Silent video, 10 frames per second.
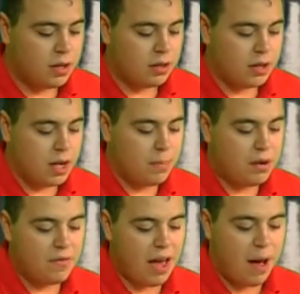The
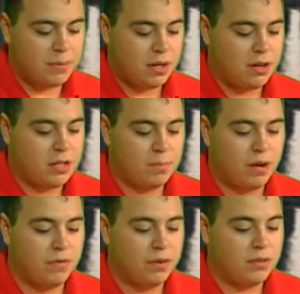number of apps on our
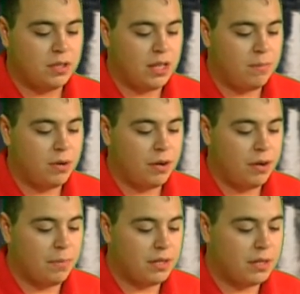smartphones keep
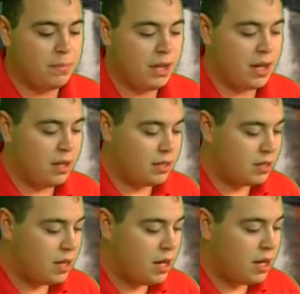growing, but something
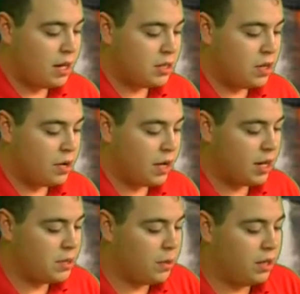else is growing
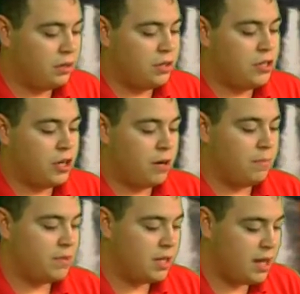as well:
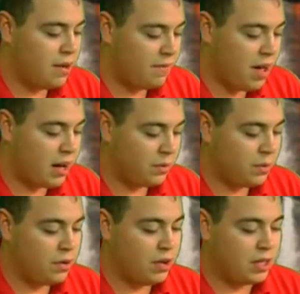germs. In fact,
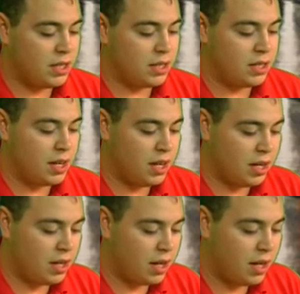one recent study
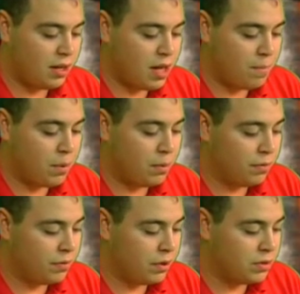indicated that
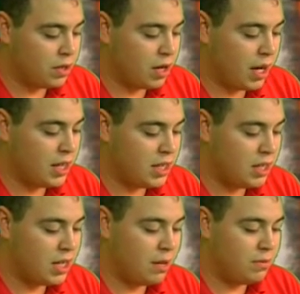mobile phones are
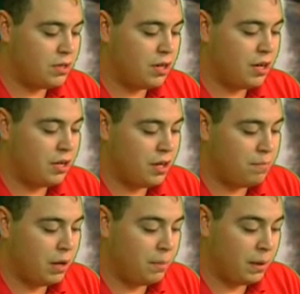18 times dirtier
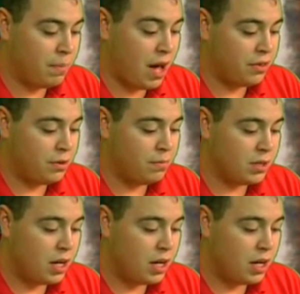than public bathrooms.